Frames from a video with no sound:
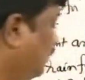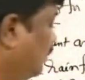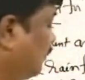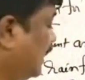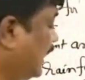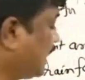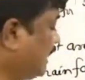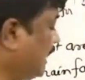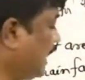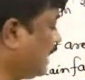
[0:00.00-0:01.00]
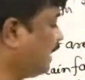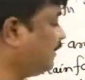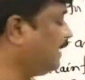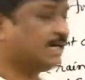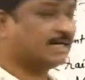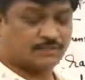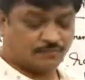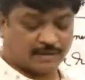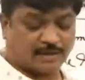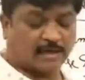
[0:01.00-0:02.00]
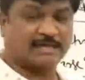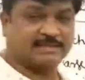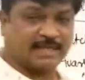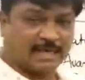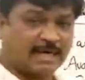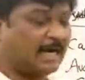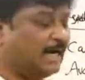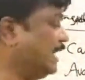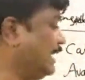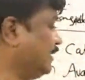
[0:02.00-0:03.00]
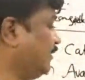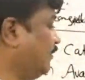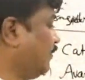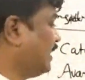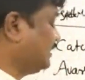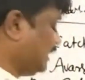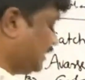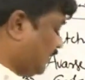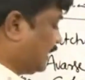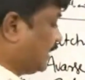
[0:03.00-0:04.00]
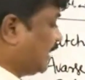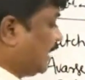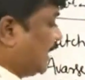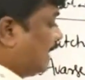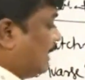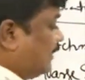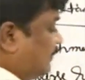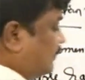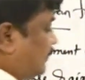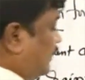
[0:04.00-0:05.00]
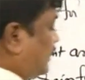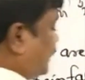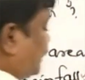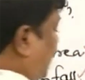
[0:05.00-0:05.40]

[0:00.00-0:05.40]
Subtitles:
greater than 100 meters, we call as a high head. What is this one? High head. This is what